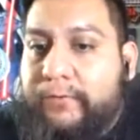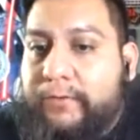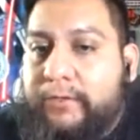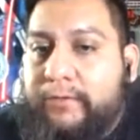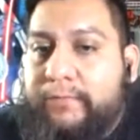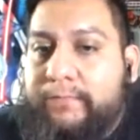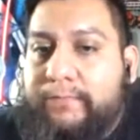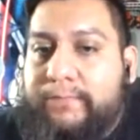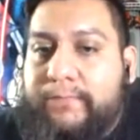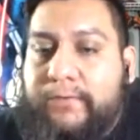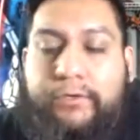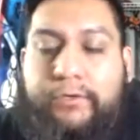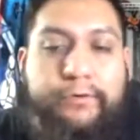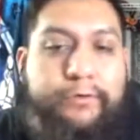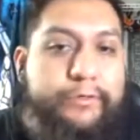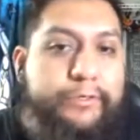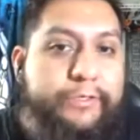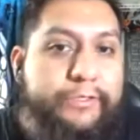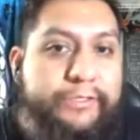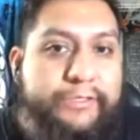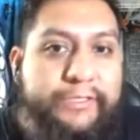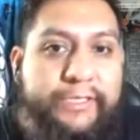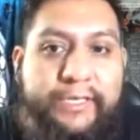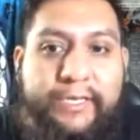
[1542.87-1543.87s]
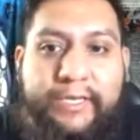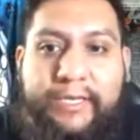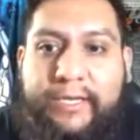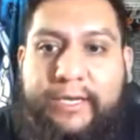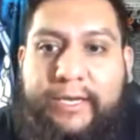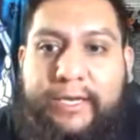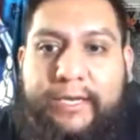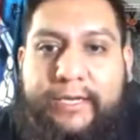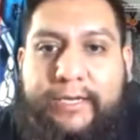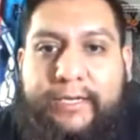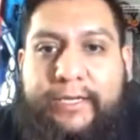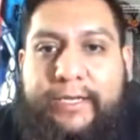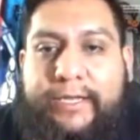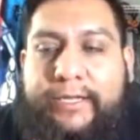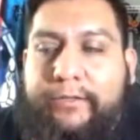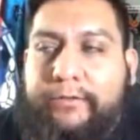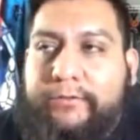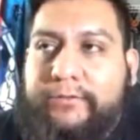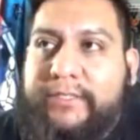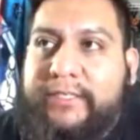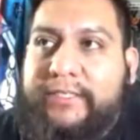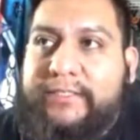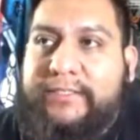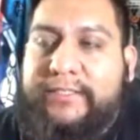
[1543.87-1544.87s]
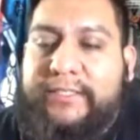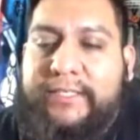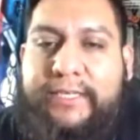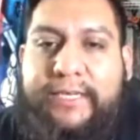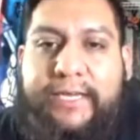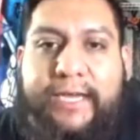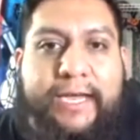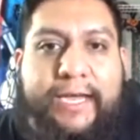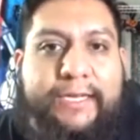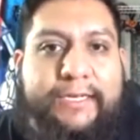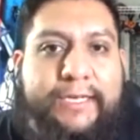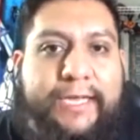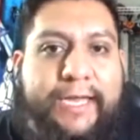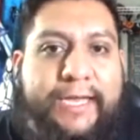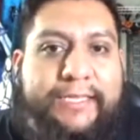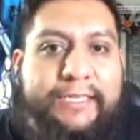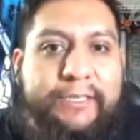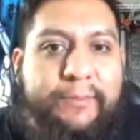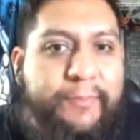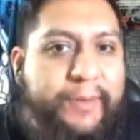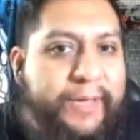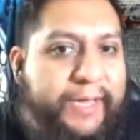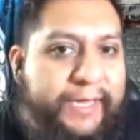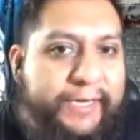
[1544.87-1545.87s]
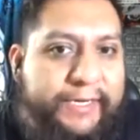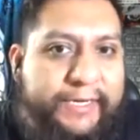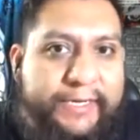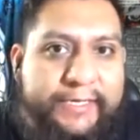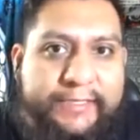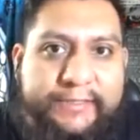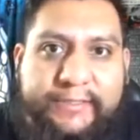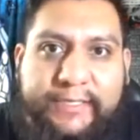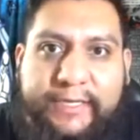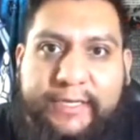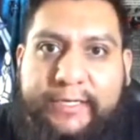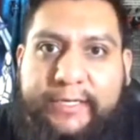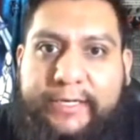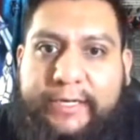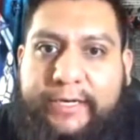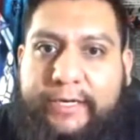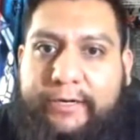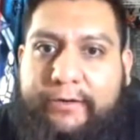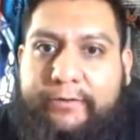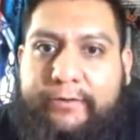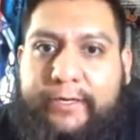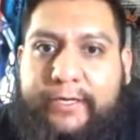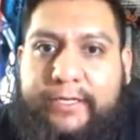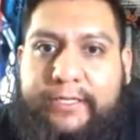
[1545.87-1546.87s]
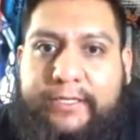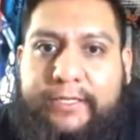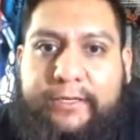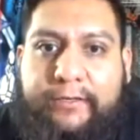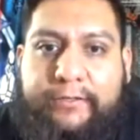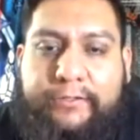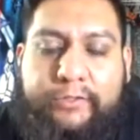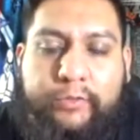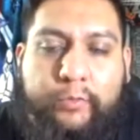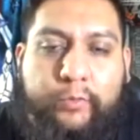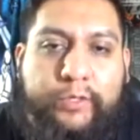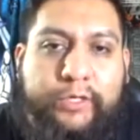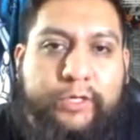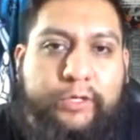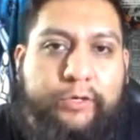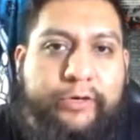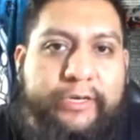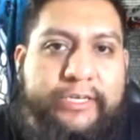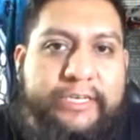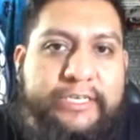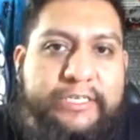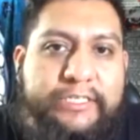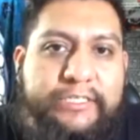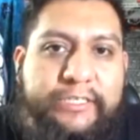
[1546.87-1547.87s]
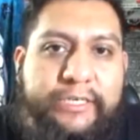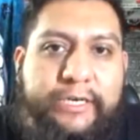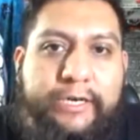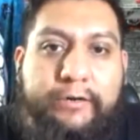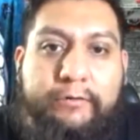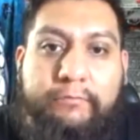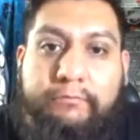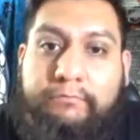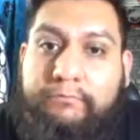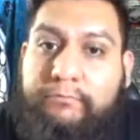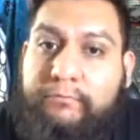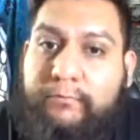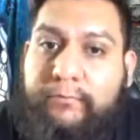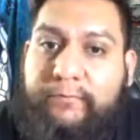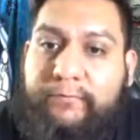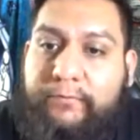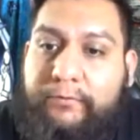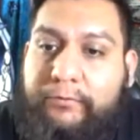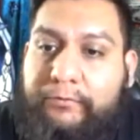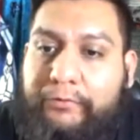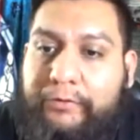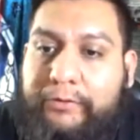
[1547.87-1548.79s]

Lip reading: viewers, and again those listening on the podcast on there. Anything else you want to go ahead and share? Feel free to